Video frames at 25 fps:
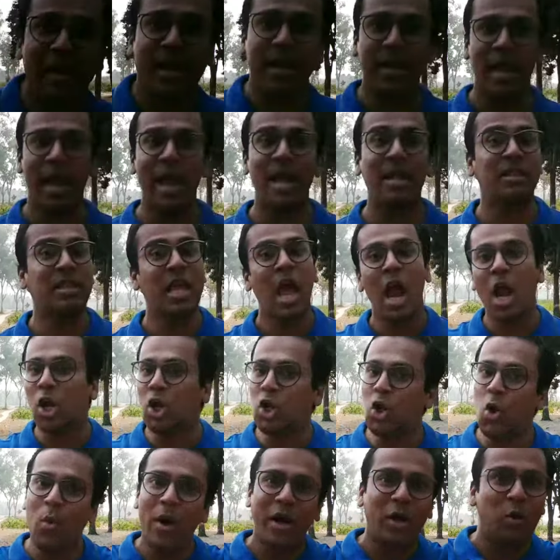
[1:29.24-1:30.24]
in health,
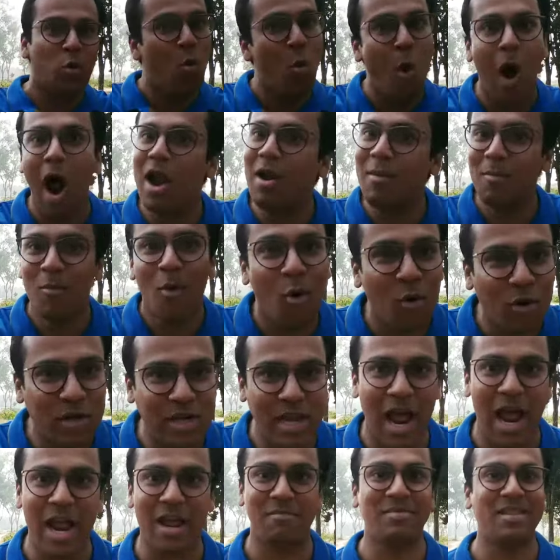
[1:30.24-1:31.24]
do it one more
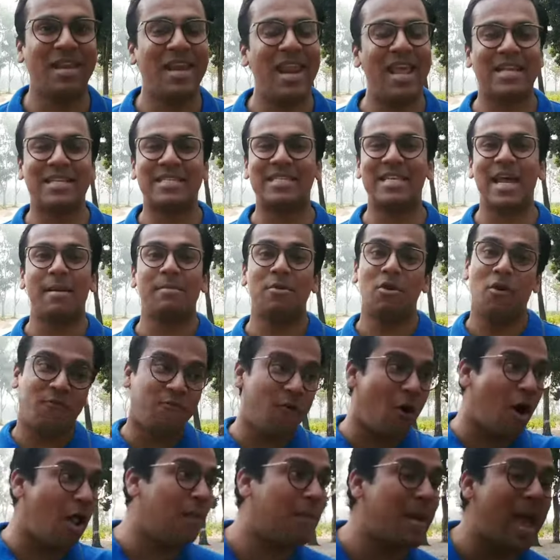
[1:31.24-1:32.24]
time. The next time you
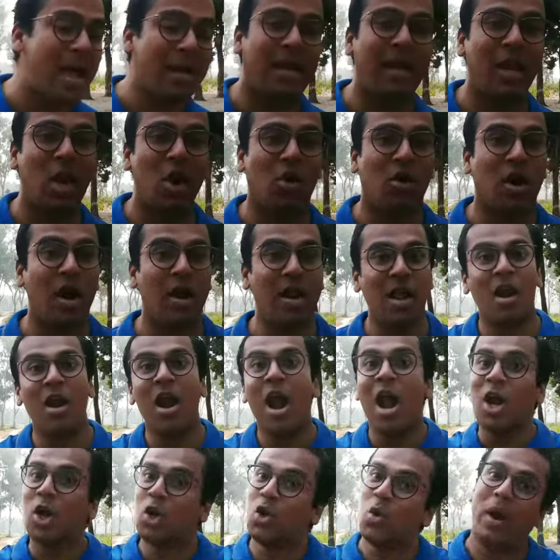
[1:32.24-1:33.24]
fall back in your career,
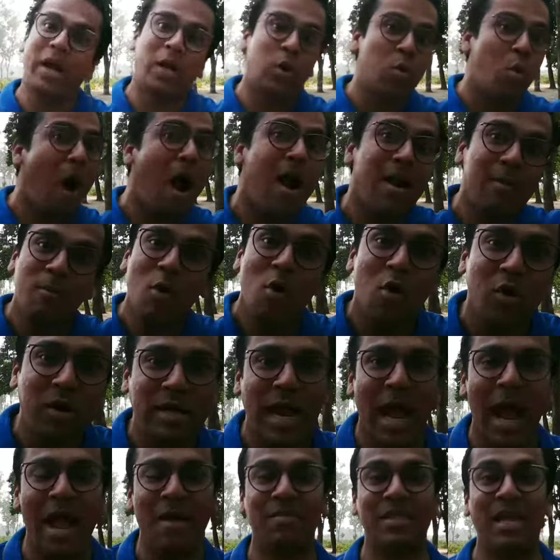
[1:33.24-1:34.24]
do it one more
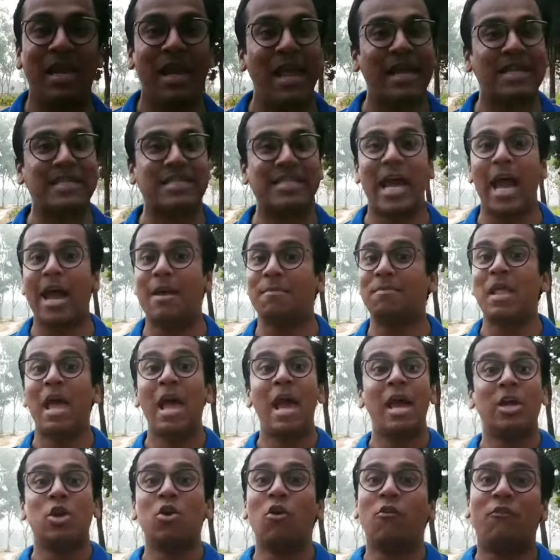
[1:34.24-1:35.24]
time. The next time
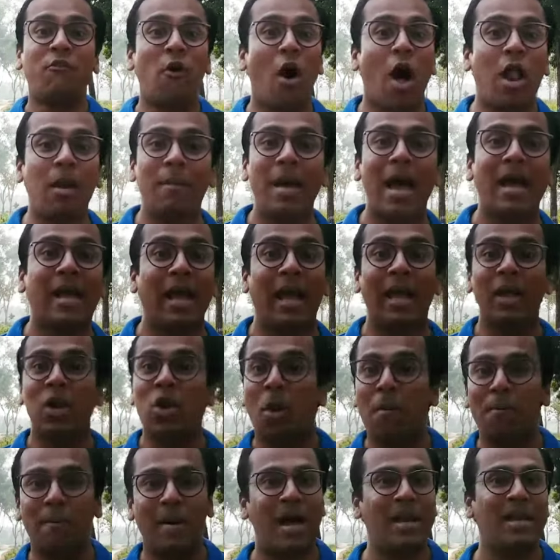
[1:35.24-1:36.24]
you fall back in your
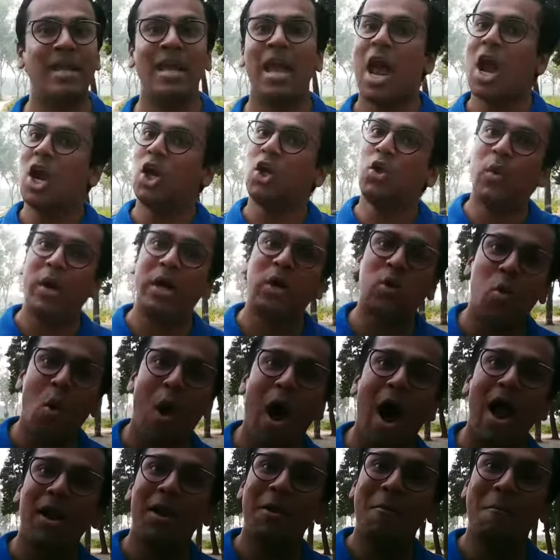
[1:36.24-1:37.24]
money, do it
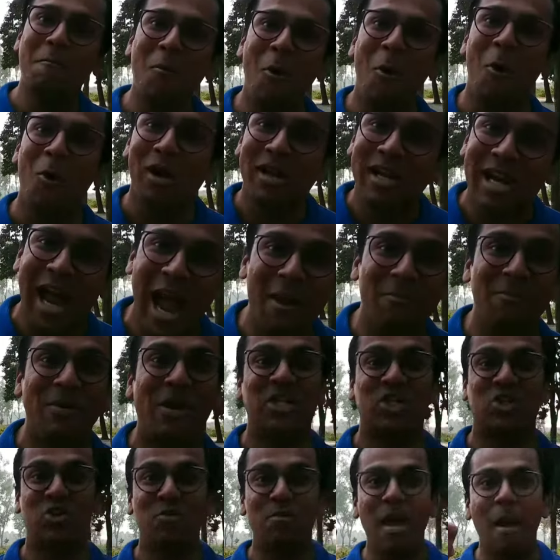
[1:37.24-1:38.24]
one more time.
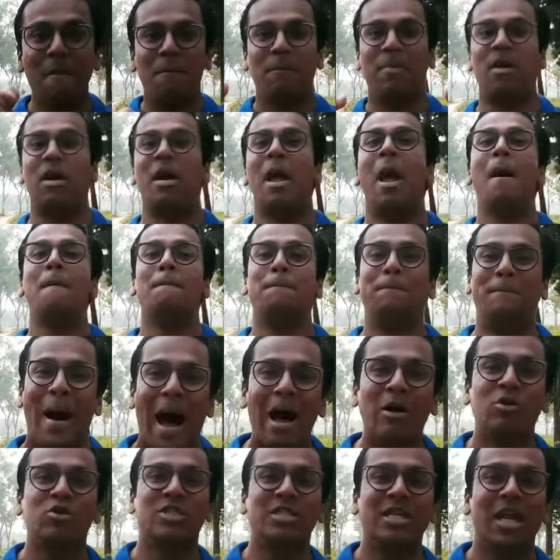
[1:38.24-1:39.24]
Because remember,
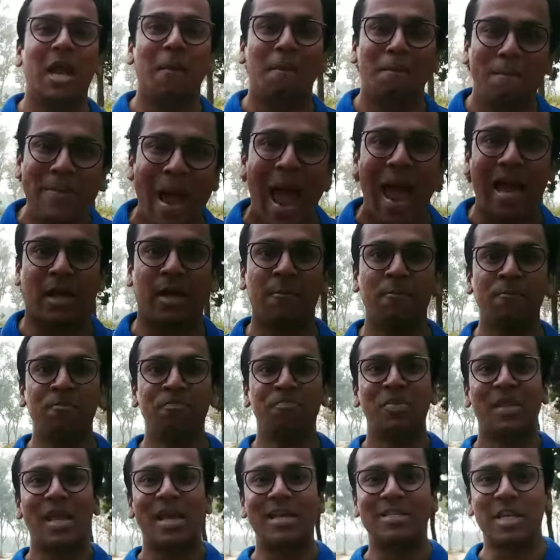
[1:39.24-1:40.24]
bouncing back
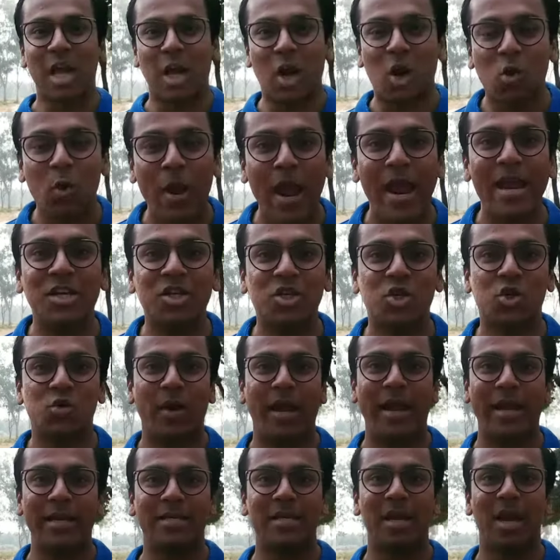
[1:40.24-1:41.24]
is a great
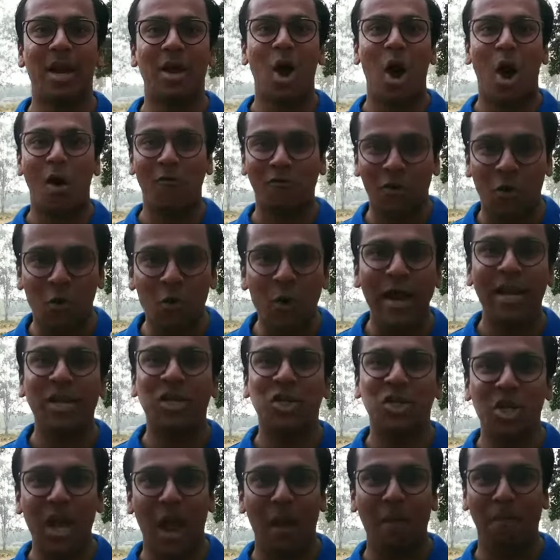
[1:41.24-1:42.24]
trait of great
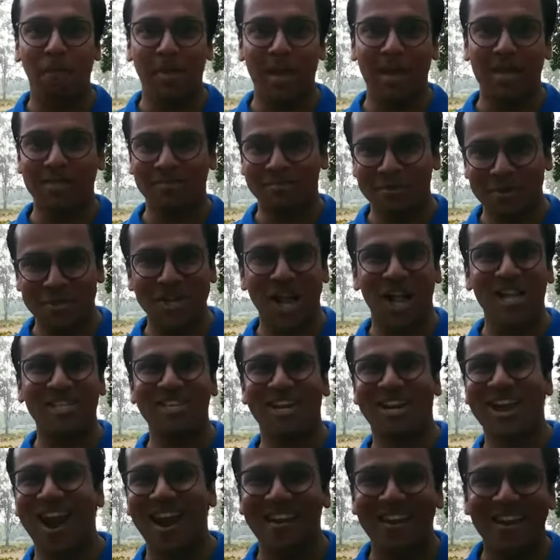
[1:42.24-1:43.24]
champions. Bishal
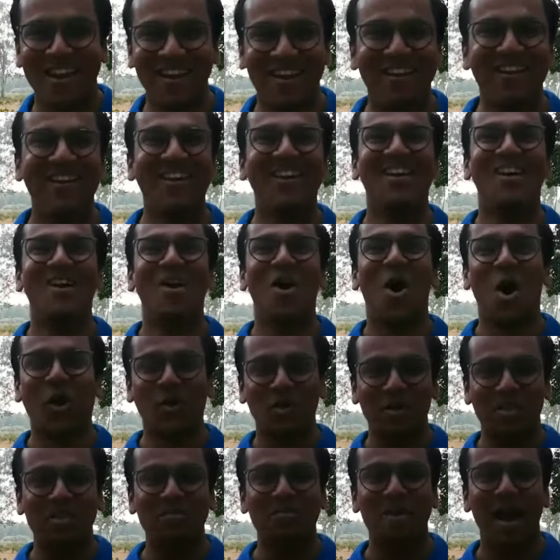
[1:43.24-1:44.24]
Sarkar here,
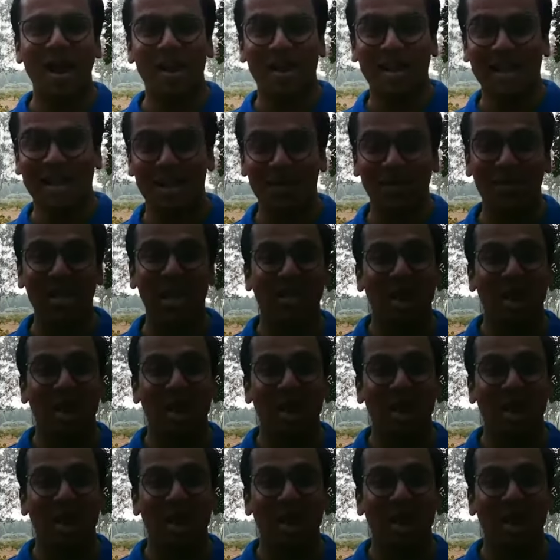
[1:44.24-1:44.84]
always reminding you that